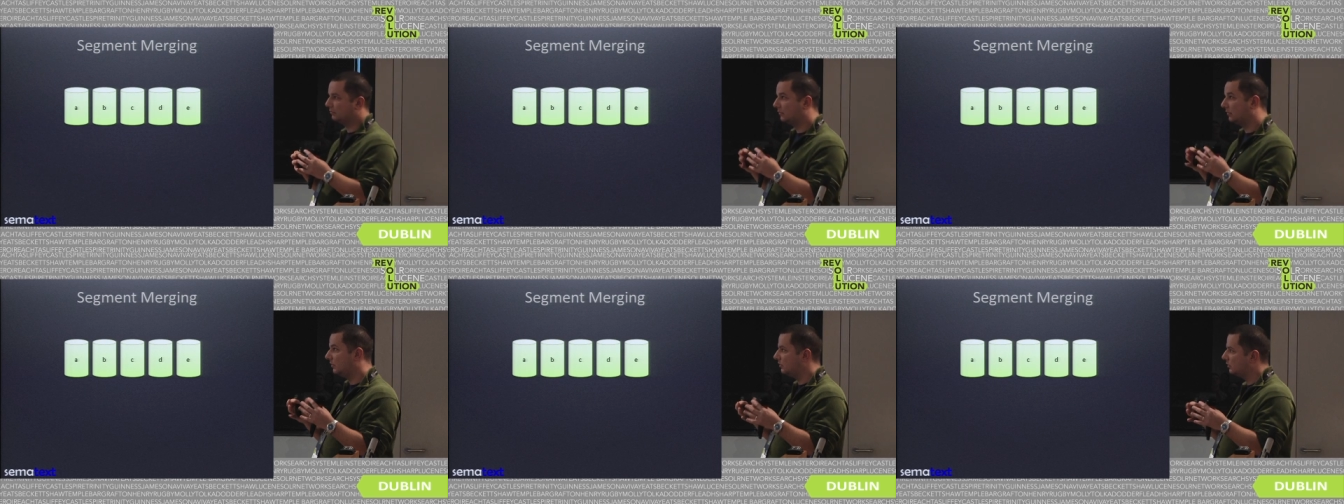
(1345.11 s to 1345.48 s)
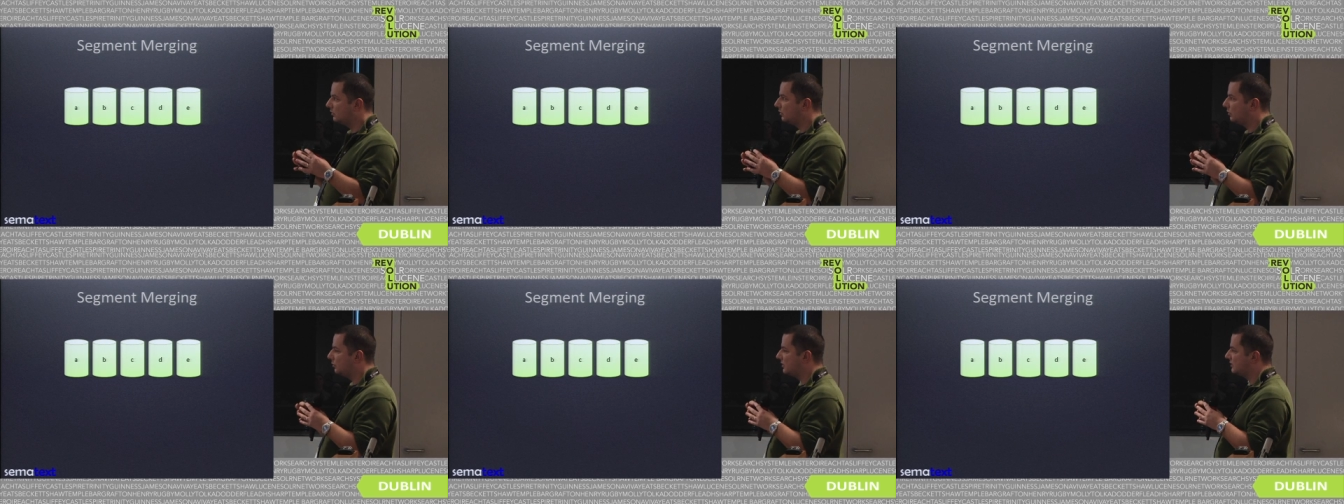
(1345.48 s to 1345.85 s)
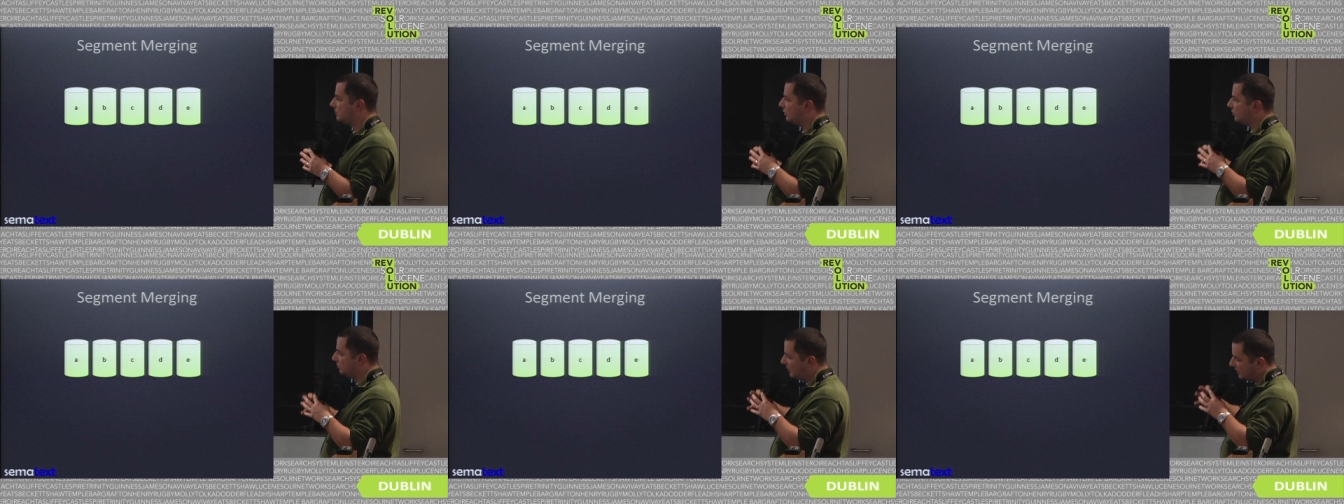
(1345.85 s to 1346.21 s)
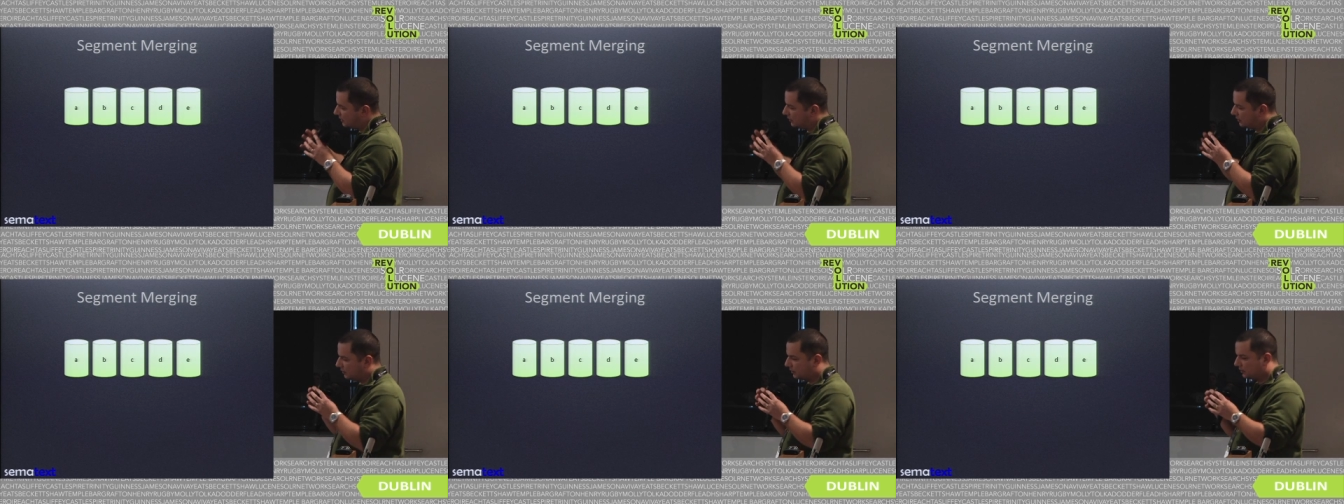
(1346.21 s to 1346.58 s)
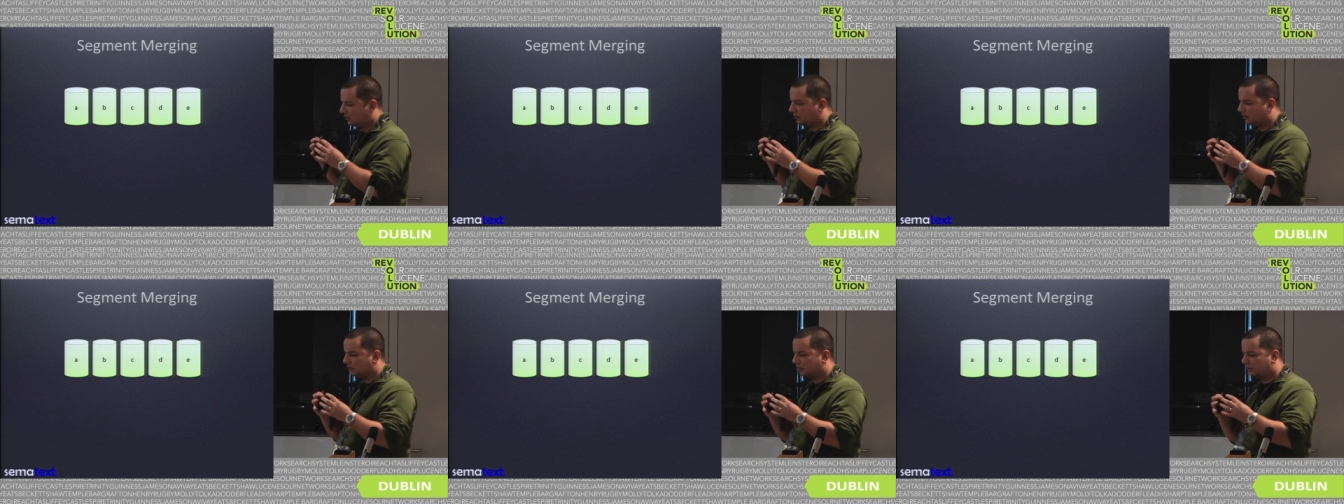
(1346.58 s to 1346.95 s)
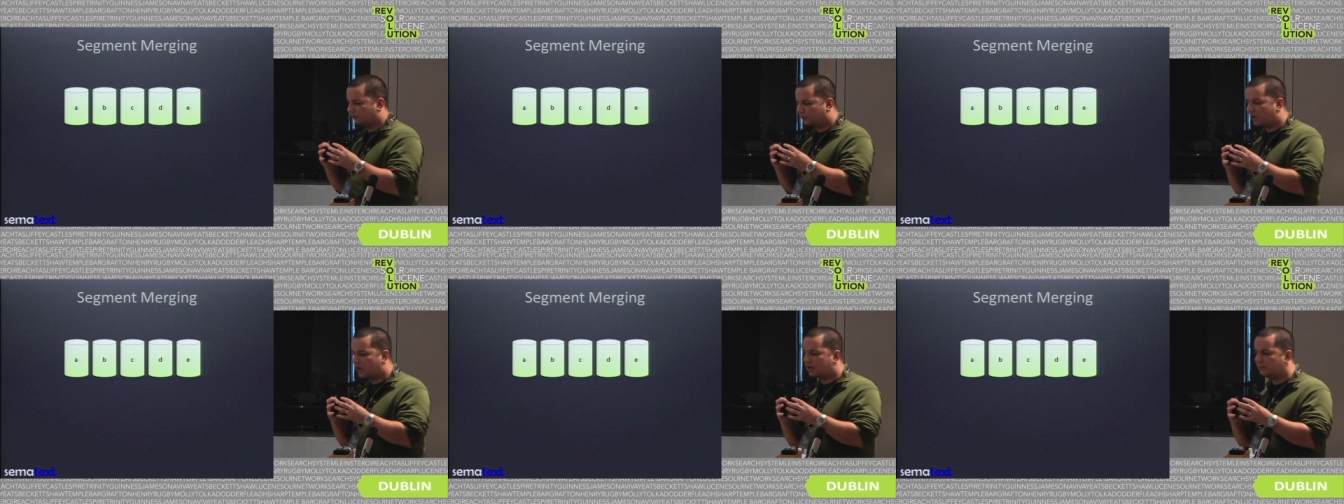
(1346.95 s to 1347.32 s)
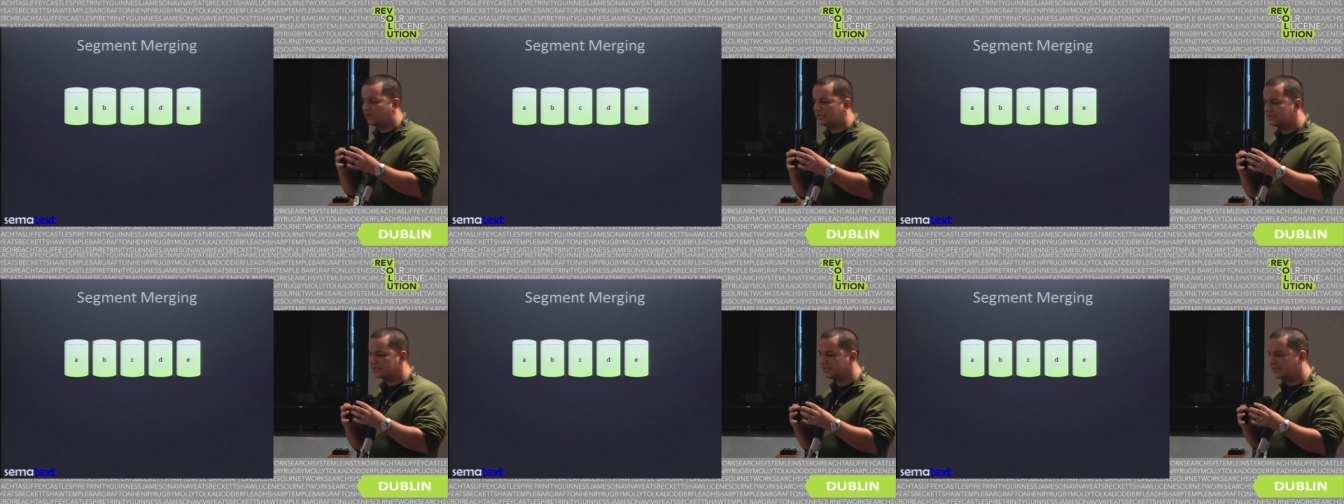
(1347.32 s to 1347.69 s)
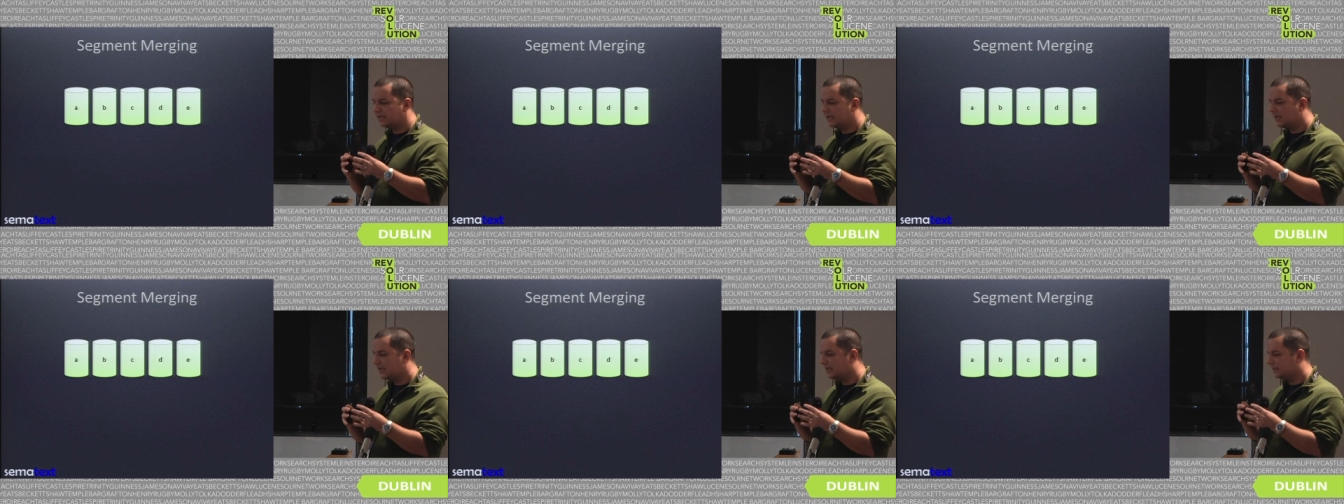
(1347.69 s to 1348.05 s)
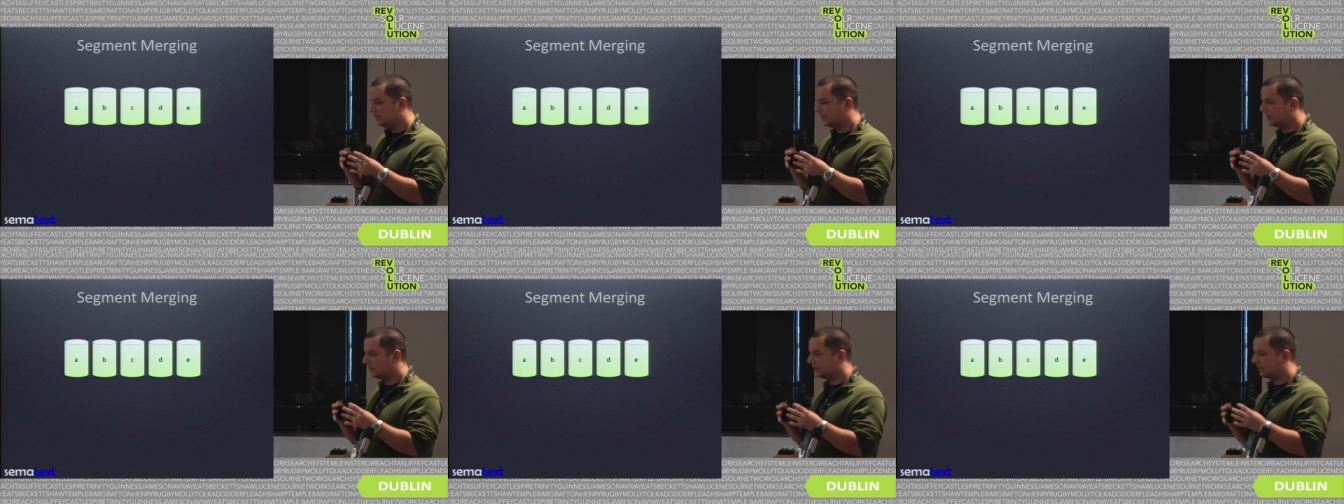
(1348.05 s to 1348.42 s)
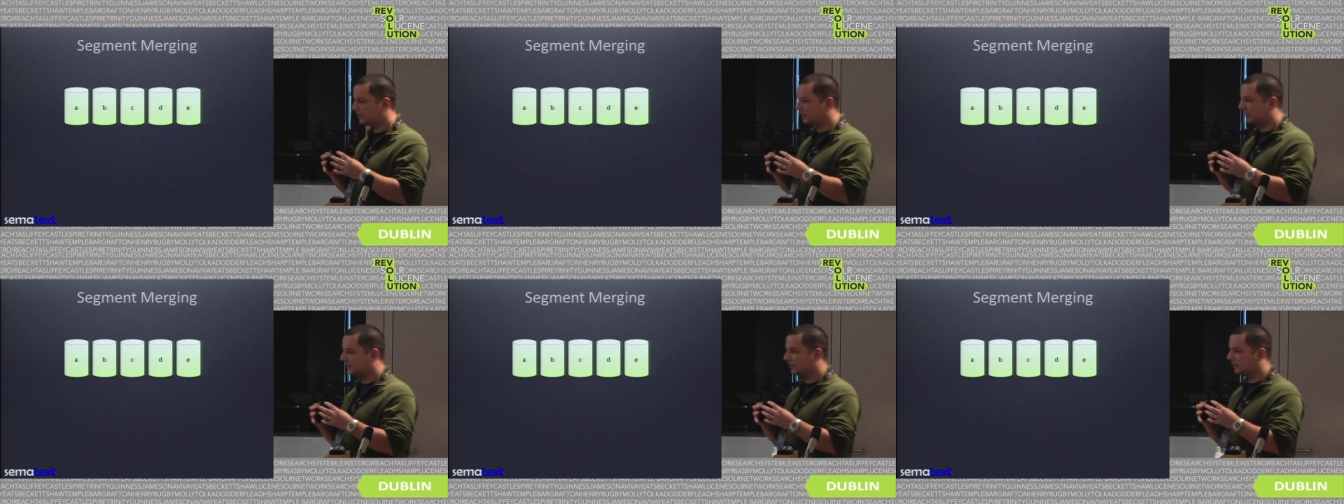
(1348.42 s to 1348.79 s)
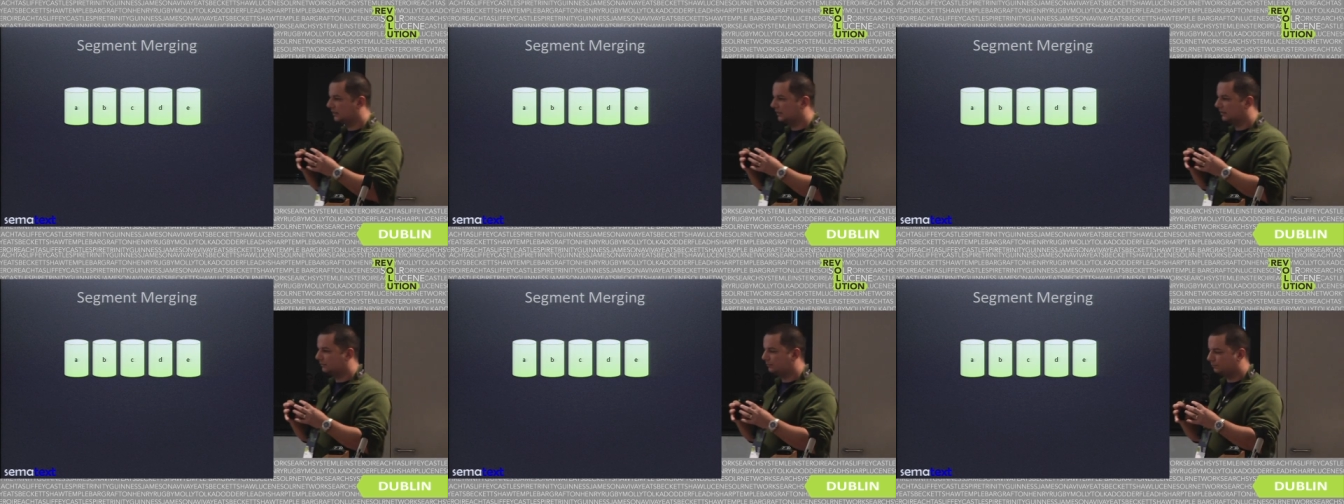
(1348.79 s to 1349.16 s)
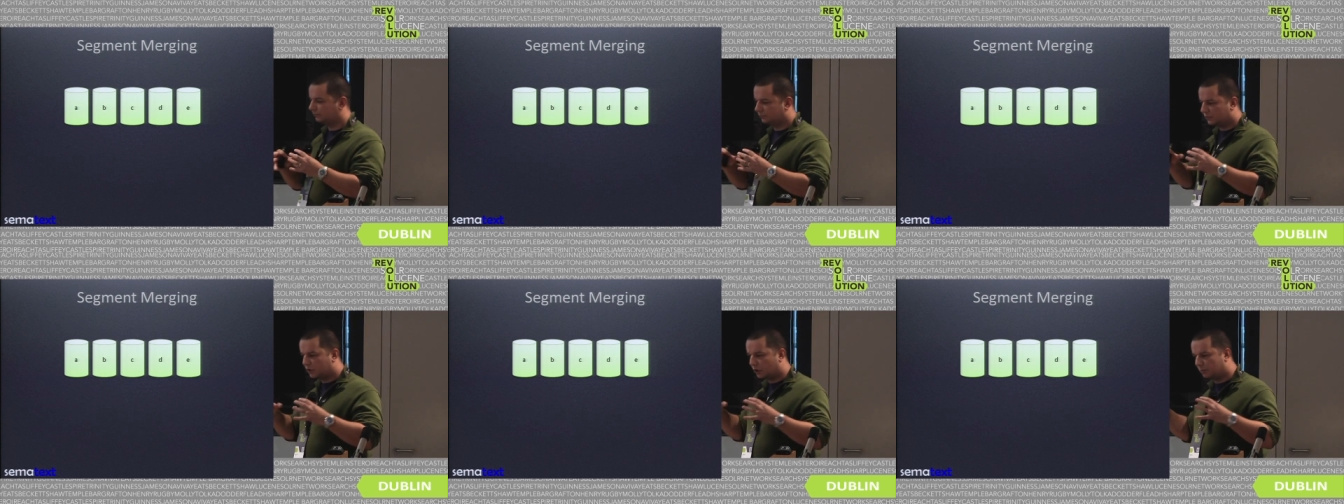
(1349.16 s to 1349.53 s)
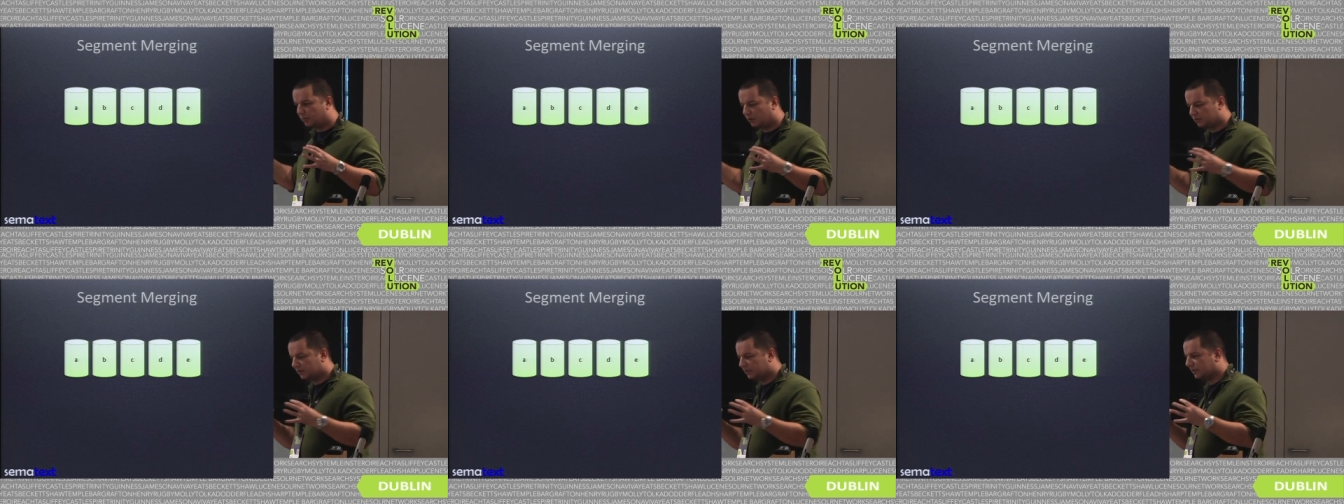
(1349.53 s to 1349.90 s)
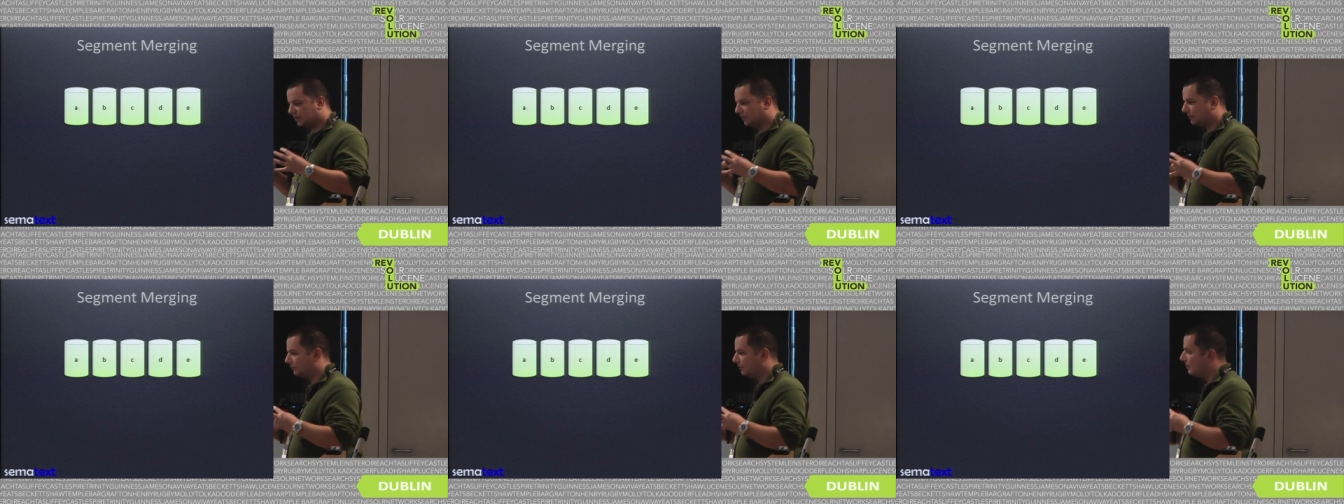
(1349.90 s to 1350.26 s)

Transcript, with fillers: well, not always small, but uh, fragments that uh, composes it.